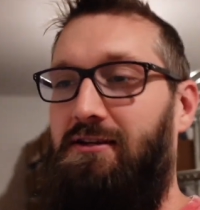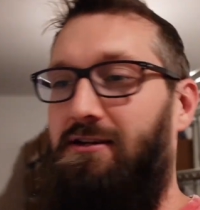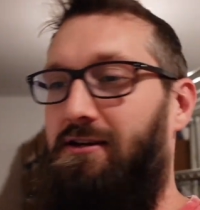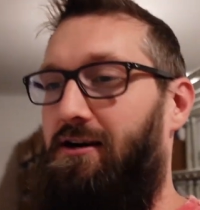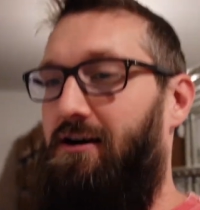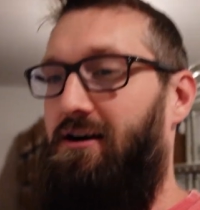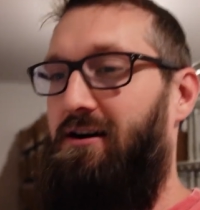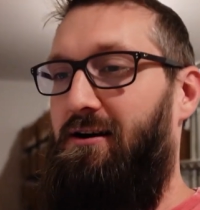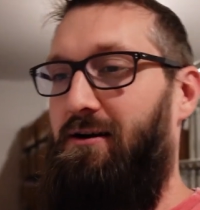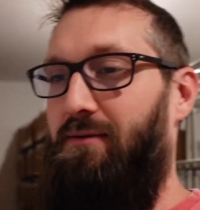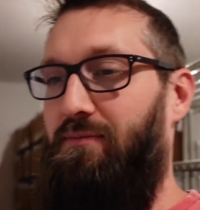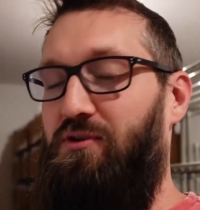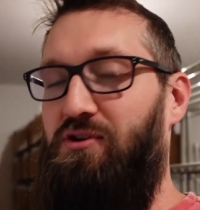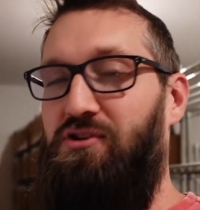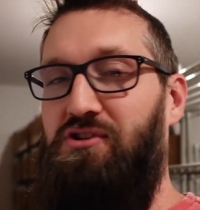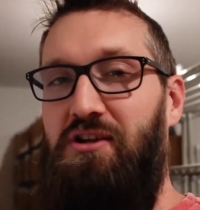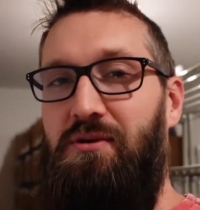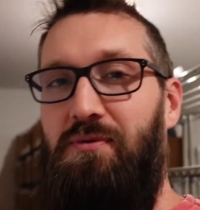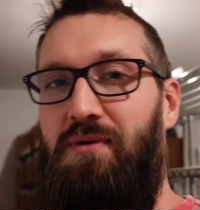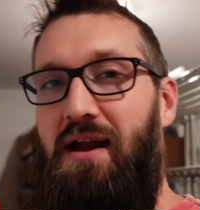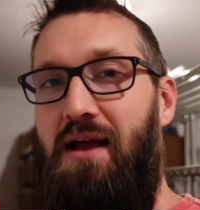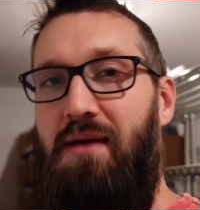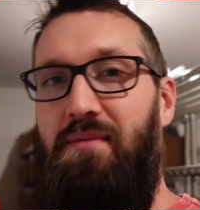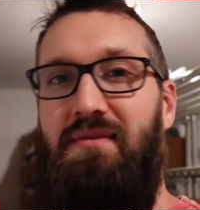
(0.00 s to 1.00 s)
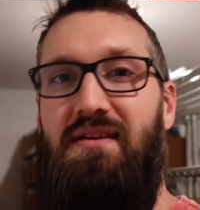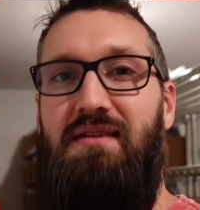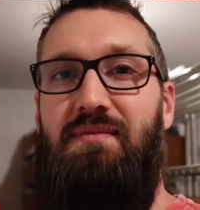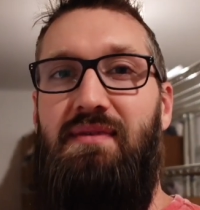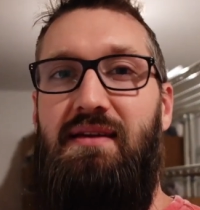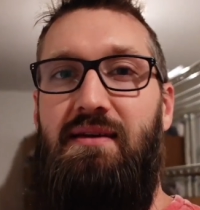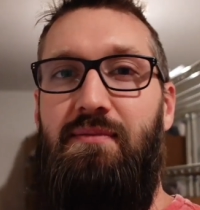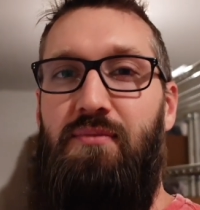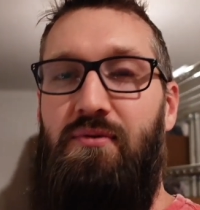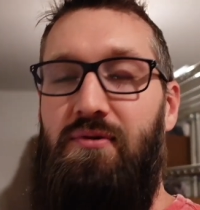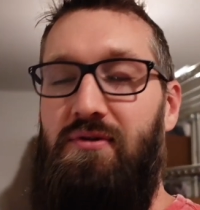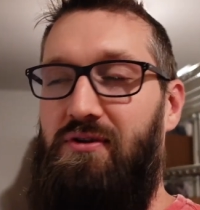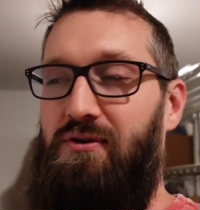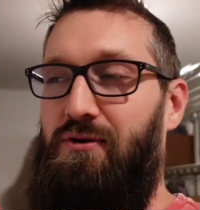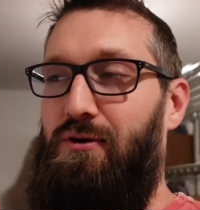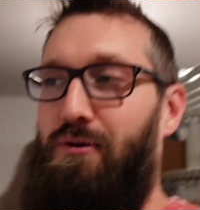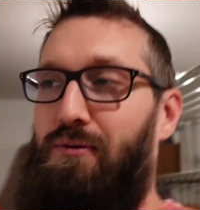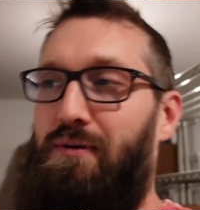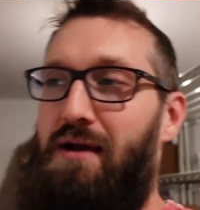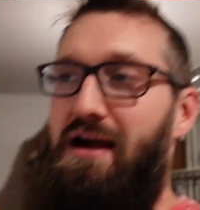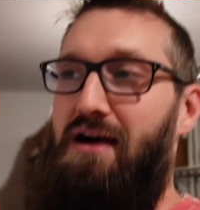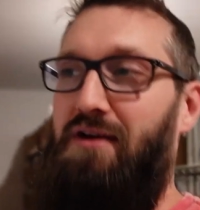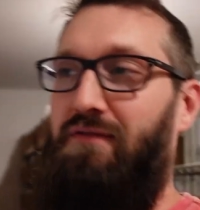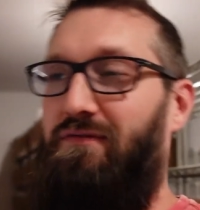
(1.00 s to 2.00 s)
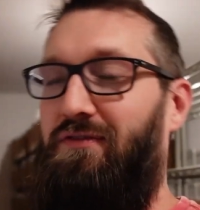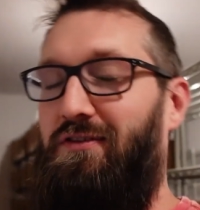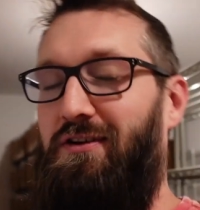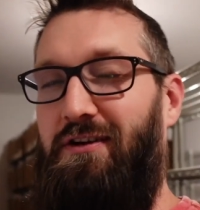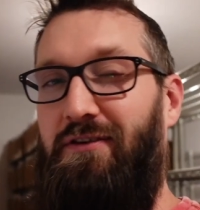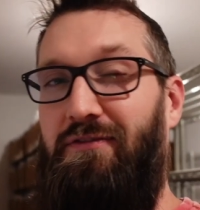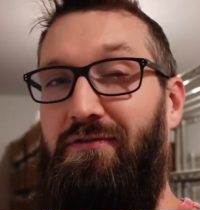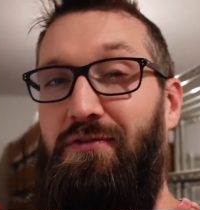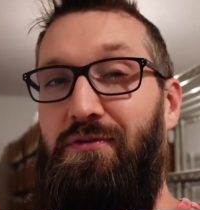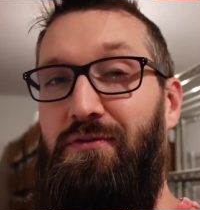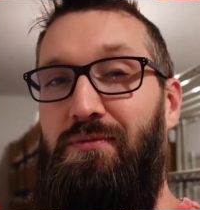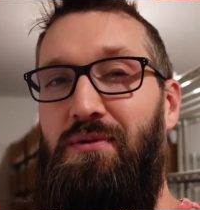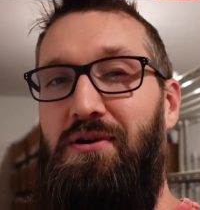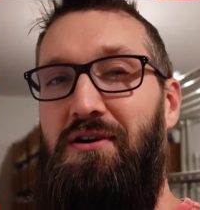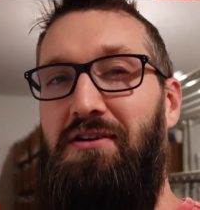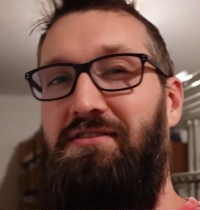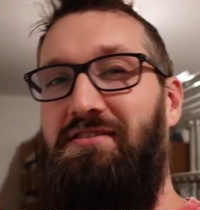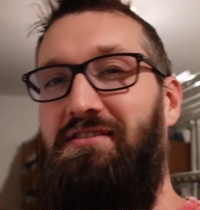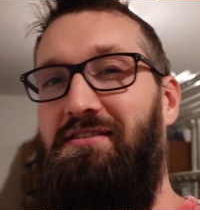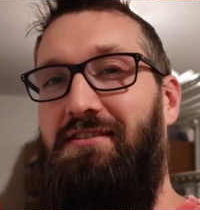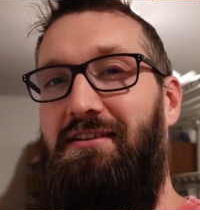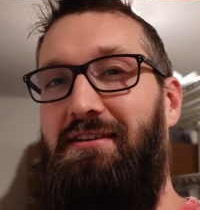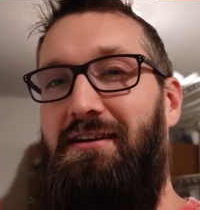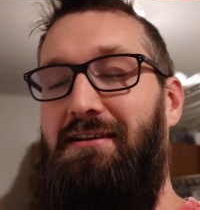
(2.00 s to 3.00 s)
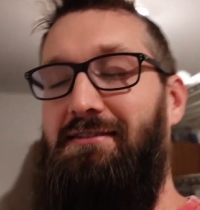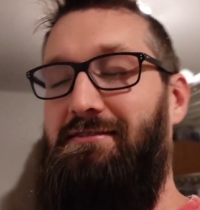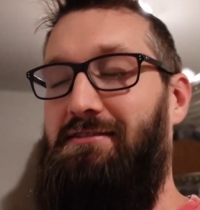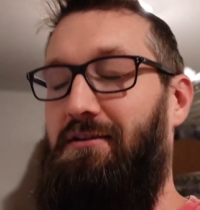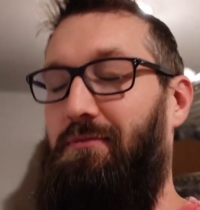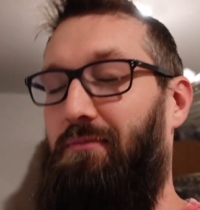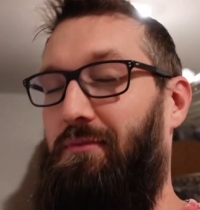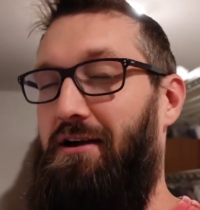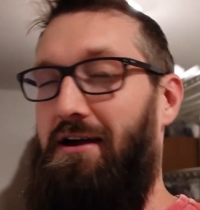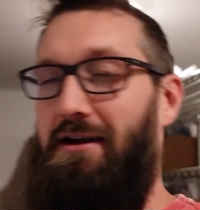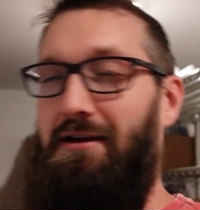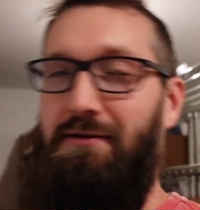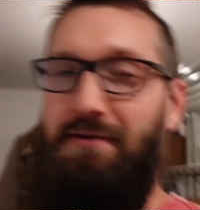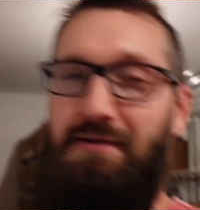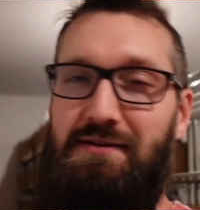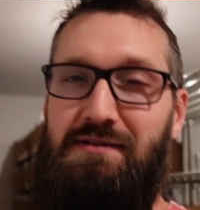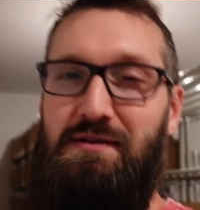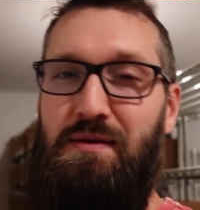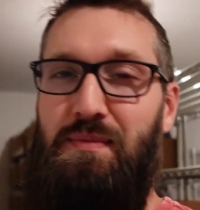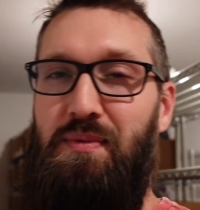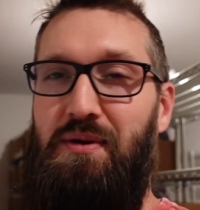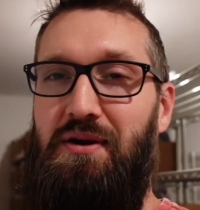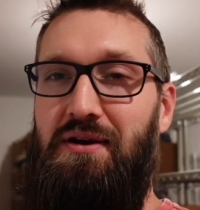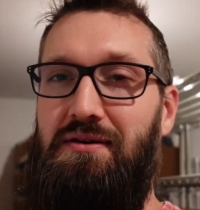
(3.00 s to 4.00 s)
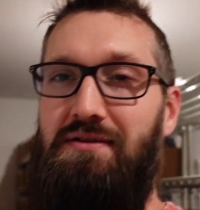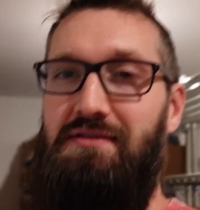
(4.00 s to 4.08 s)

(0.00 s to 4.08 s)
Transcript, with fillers: Usually when I meet people, they're around for like a few months and then I see them kind of disappear.